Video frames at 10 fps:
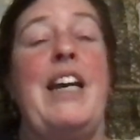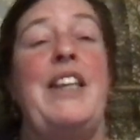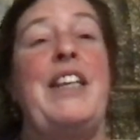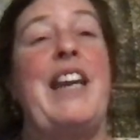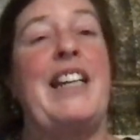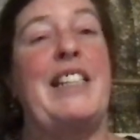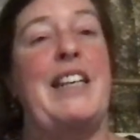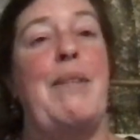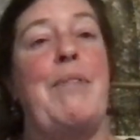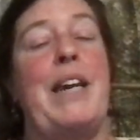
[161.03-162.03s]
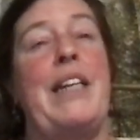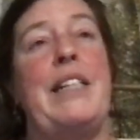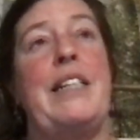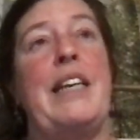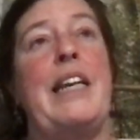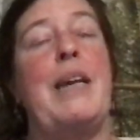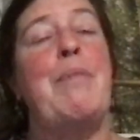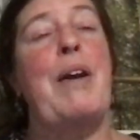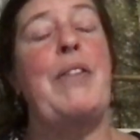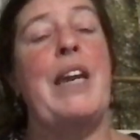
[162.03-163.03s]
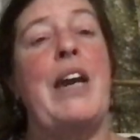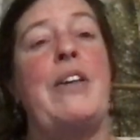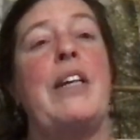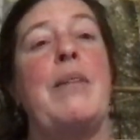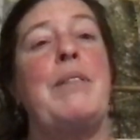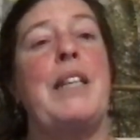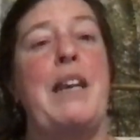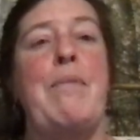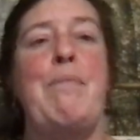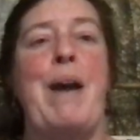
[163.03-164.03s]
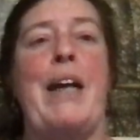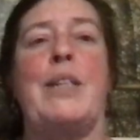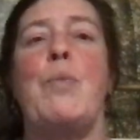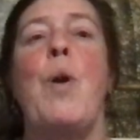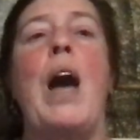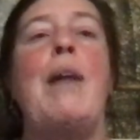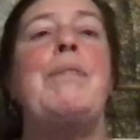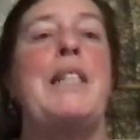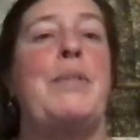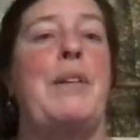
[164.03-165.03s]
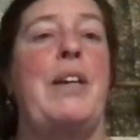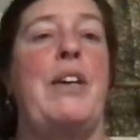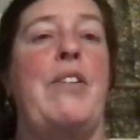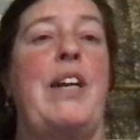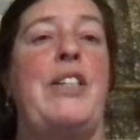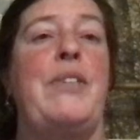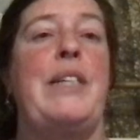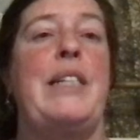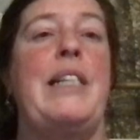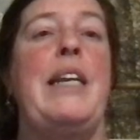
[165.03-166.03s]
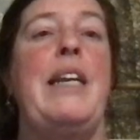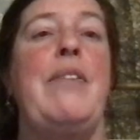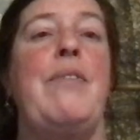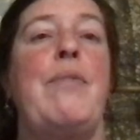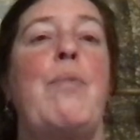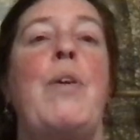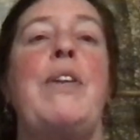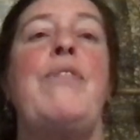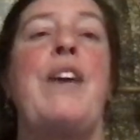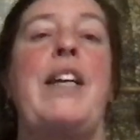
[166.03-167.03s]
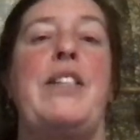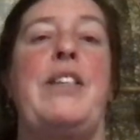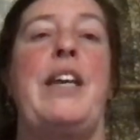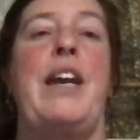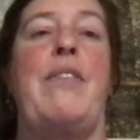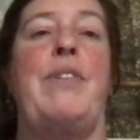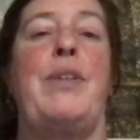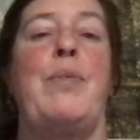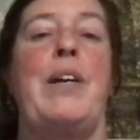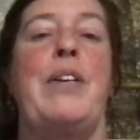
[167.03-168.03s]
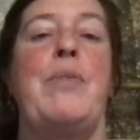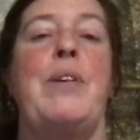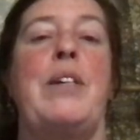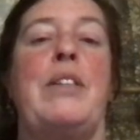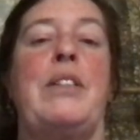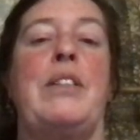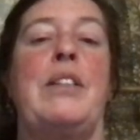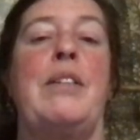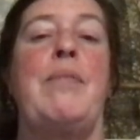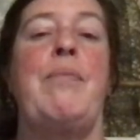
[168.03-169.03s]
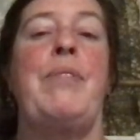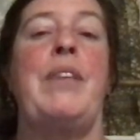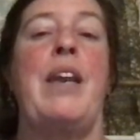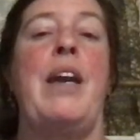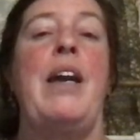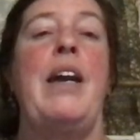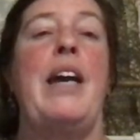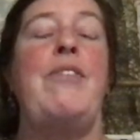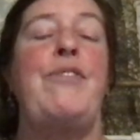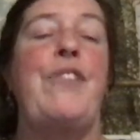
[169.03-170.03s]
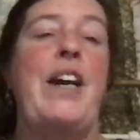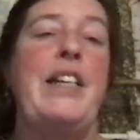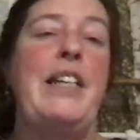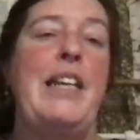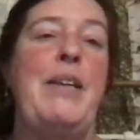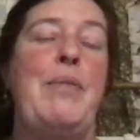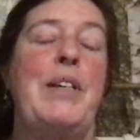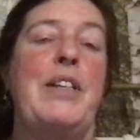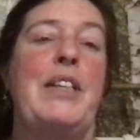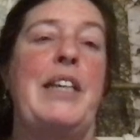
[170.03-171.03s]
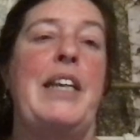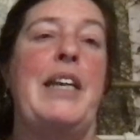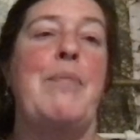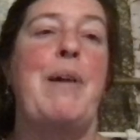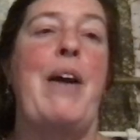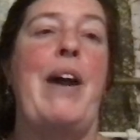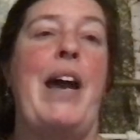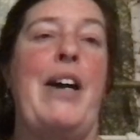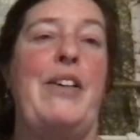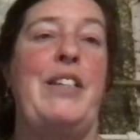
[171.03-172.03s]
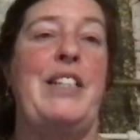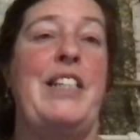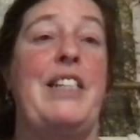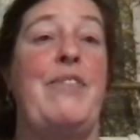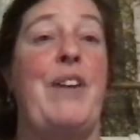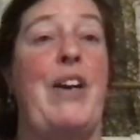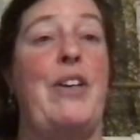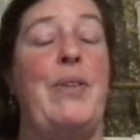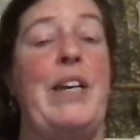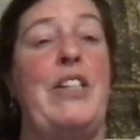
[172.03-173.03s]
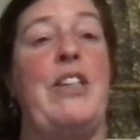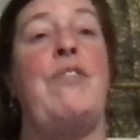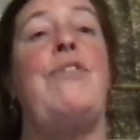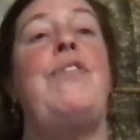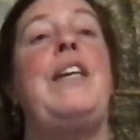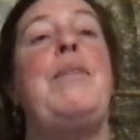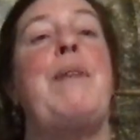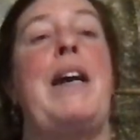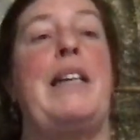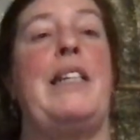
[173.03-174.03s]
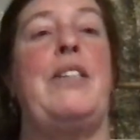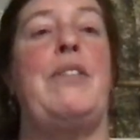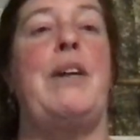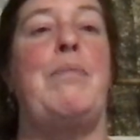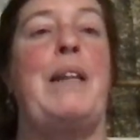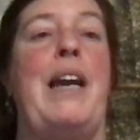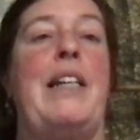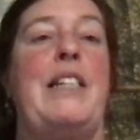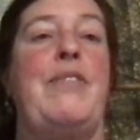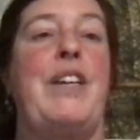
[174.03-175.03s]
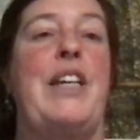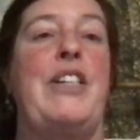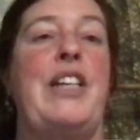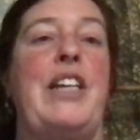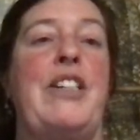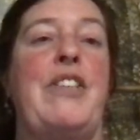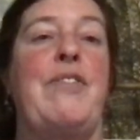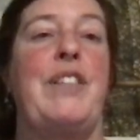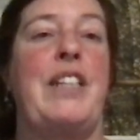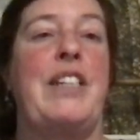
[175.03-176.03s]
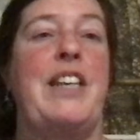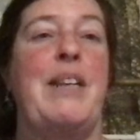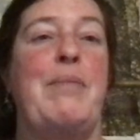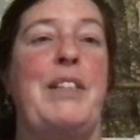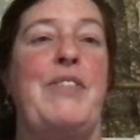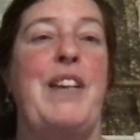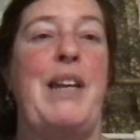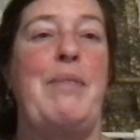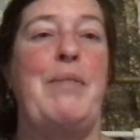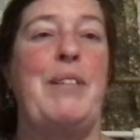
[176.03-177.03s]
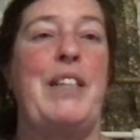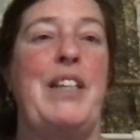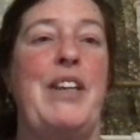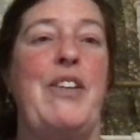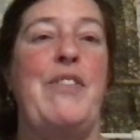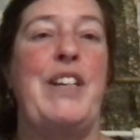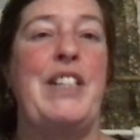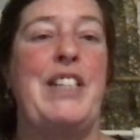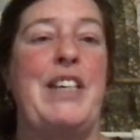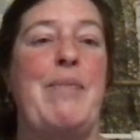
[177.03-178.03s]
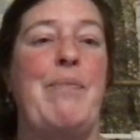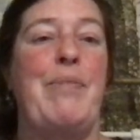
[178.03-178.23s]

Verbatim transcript: The next step then is thinking about the outcomes and impacts. What happens when our graduates leave? What effect do they have on the wider world? And finally, we are thinking about how does this evaluation feed back into our plans for education for sustainable development within a university?